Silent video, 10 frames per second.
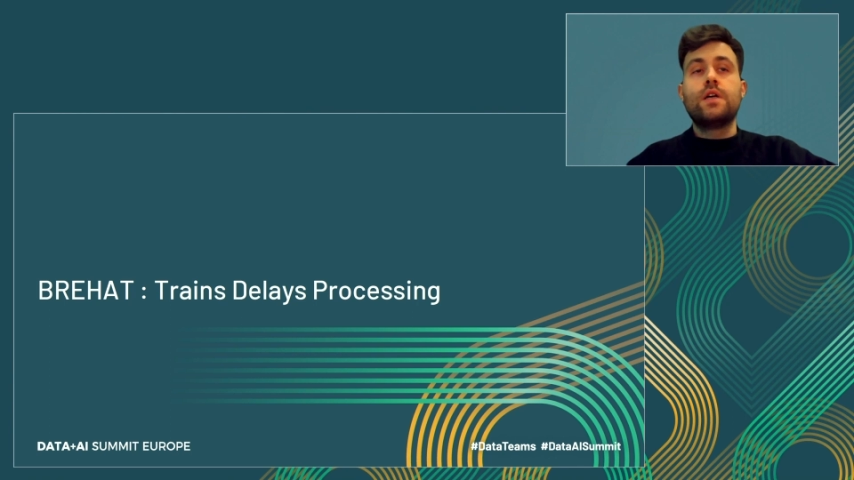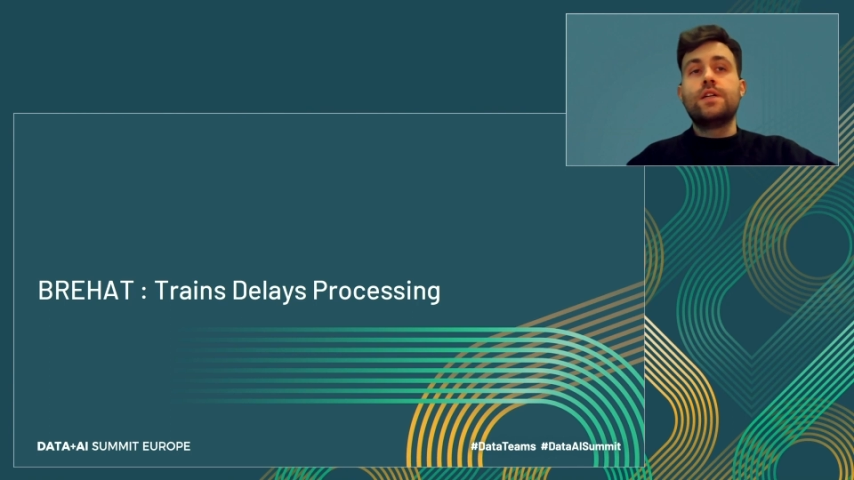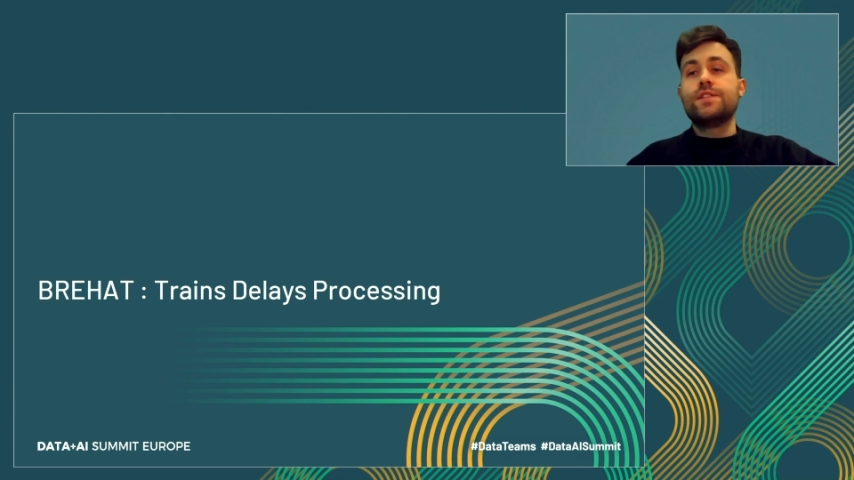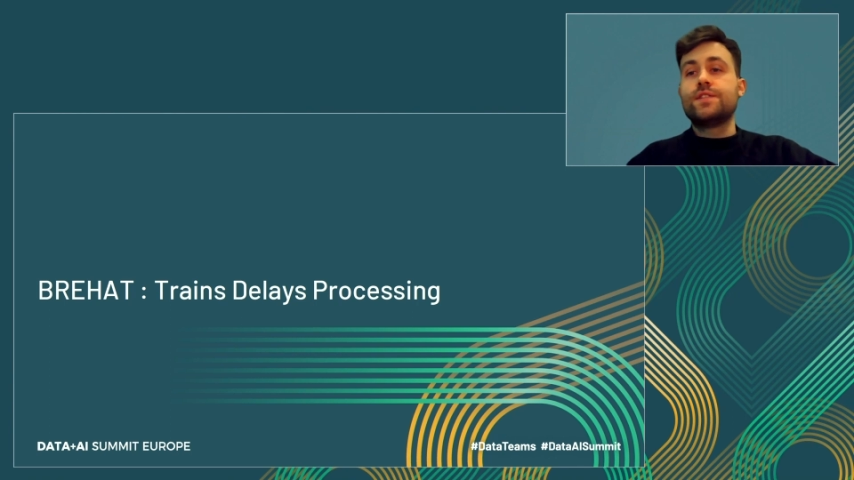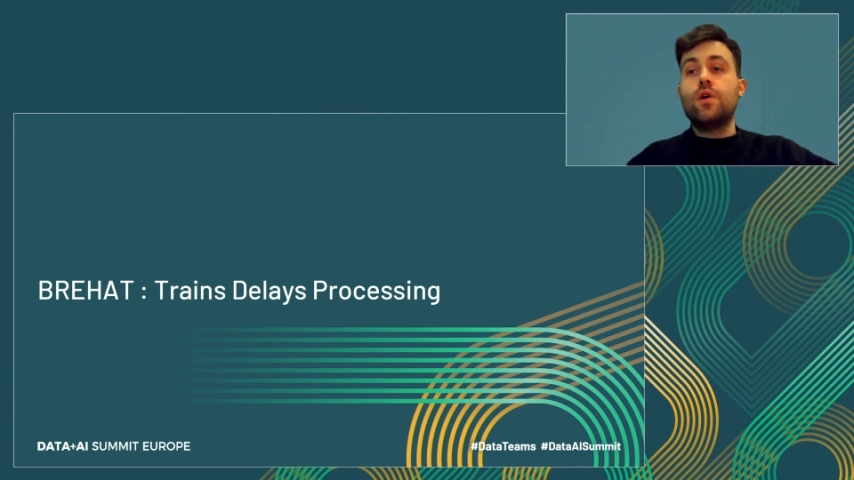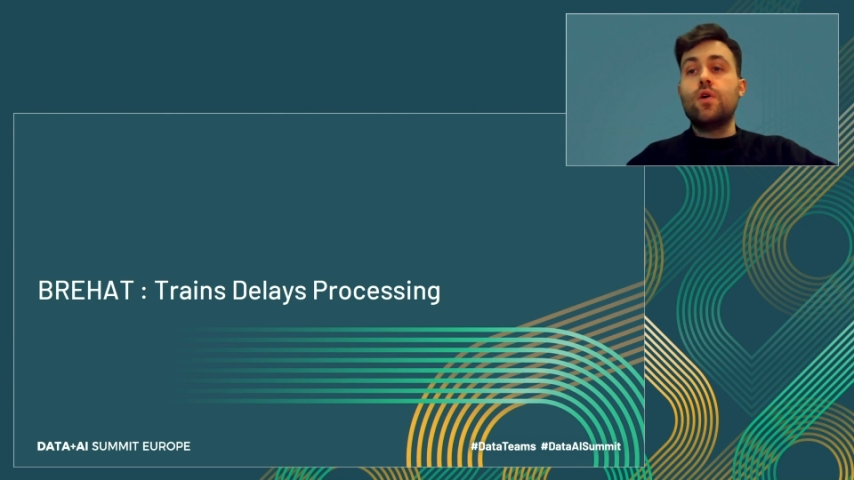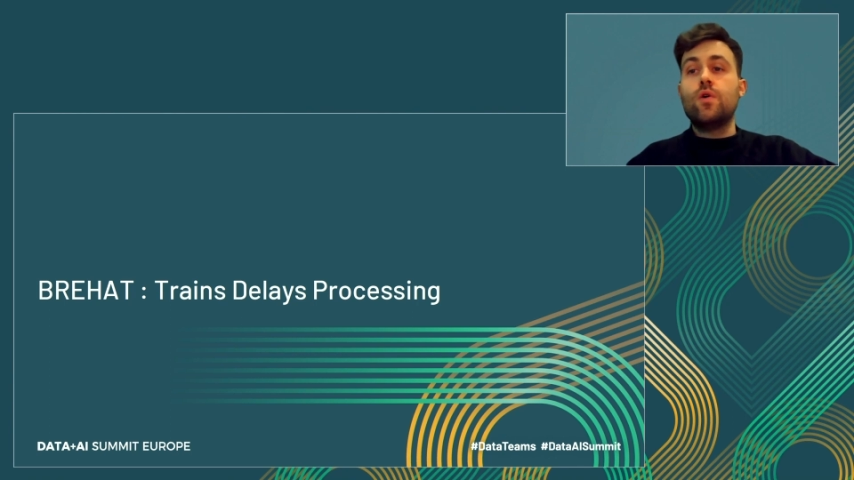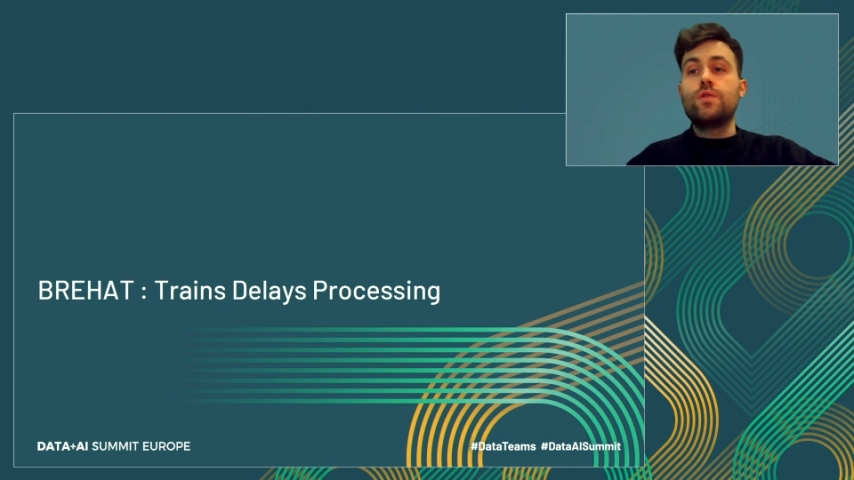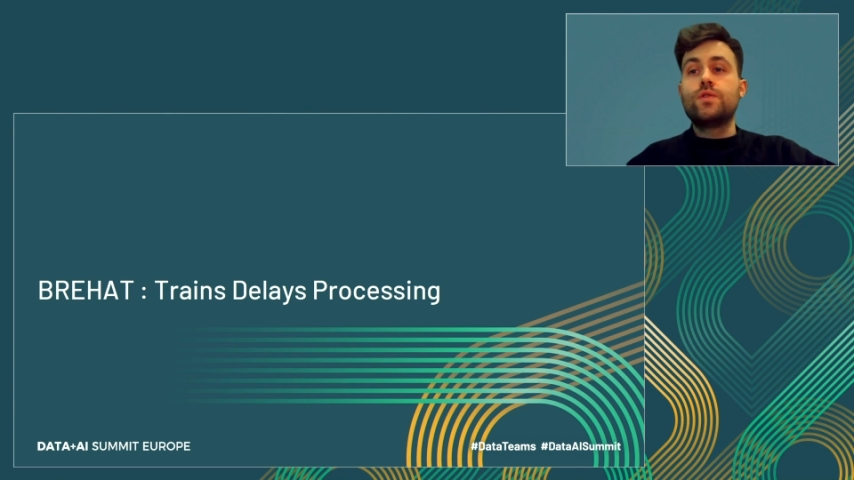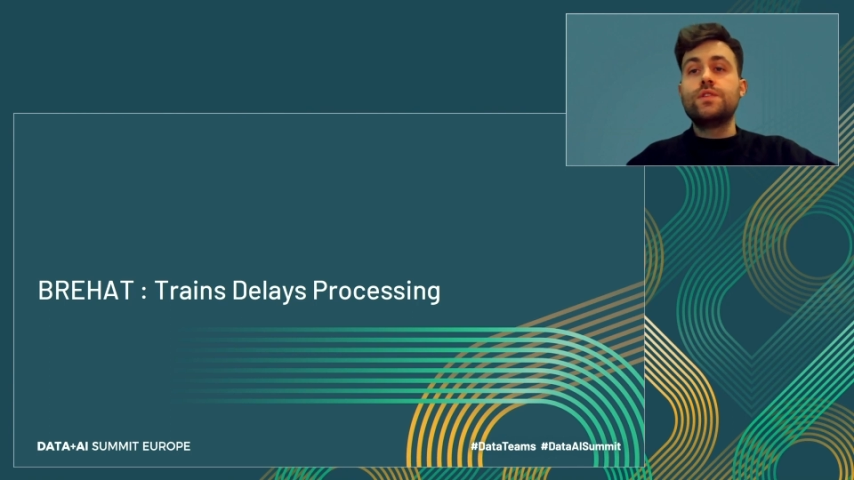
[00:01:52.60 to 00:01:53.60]

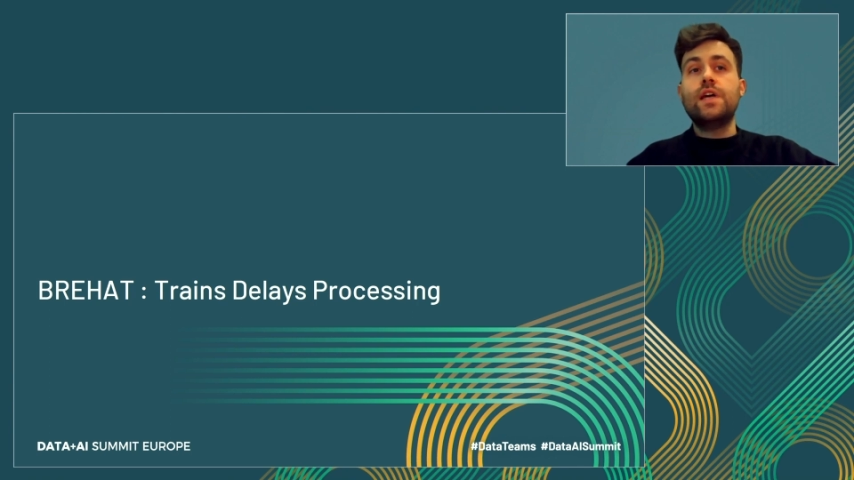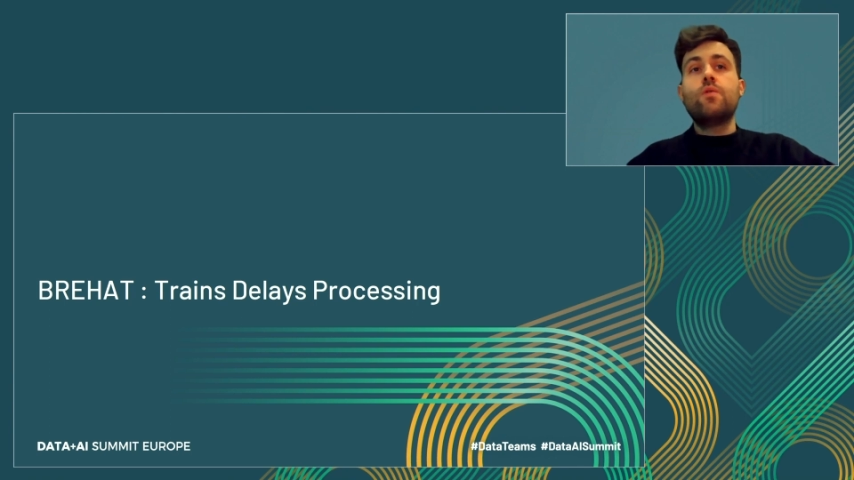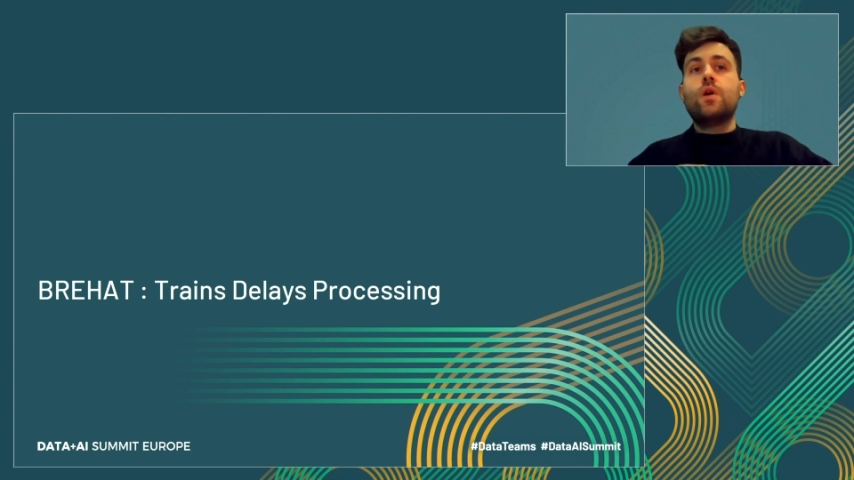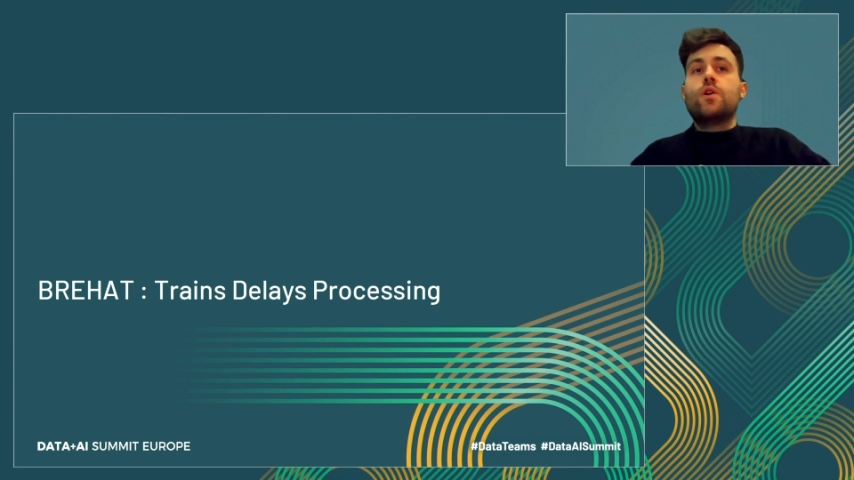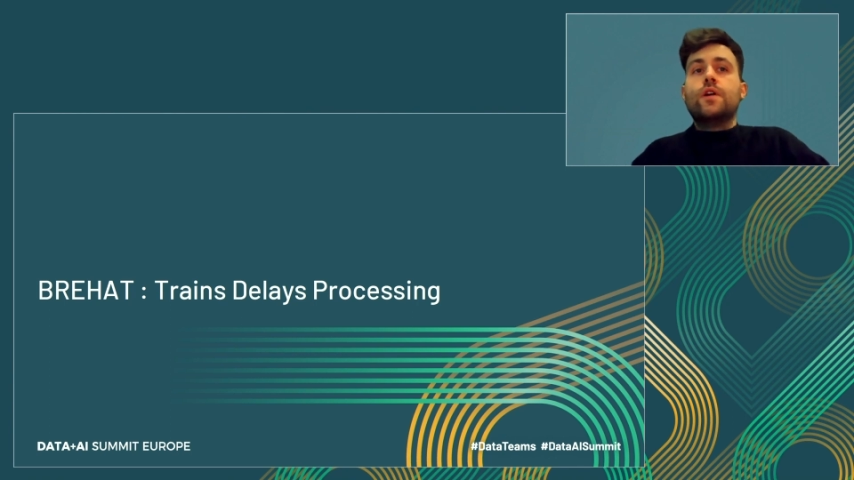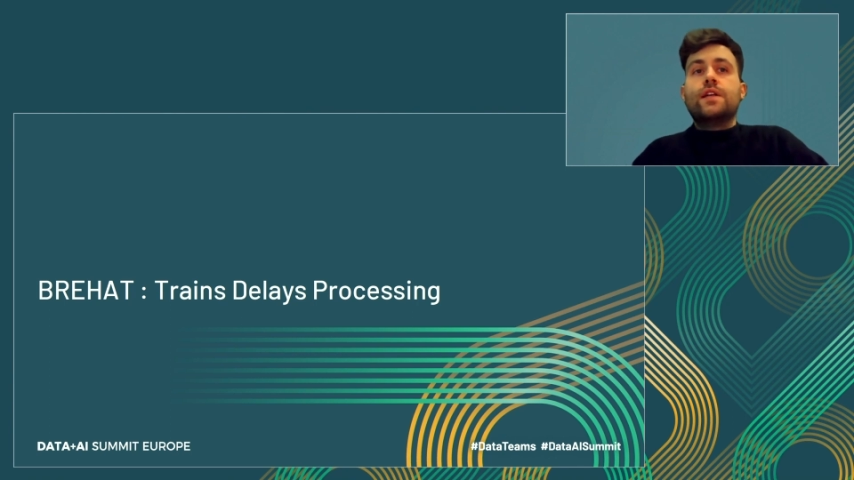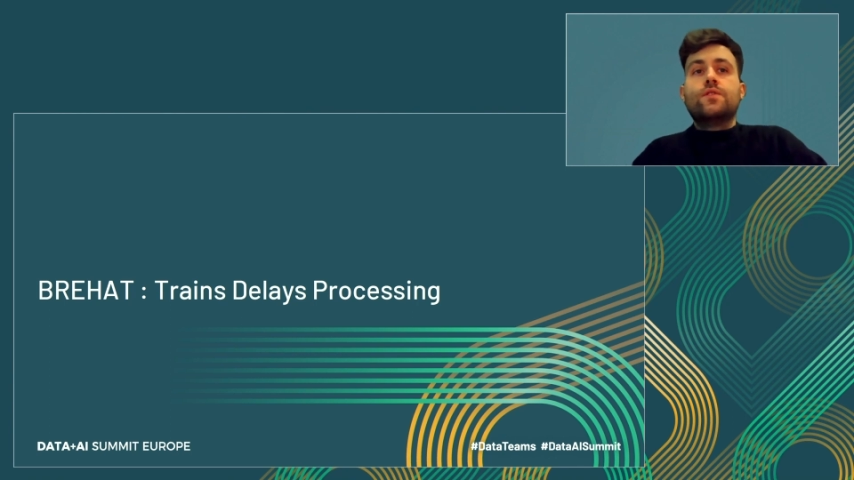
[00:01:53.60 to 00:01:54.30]
So today we are going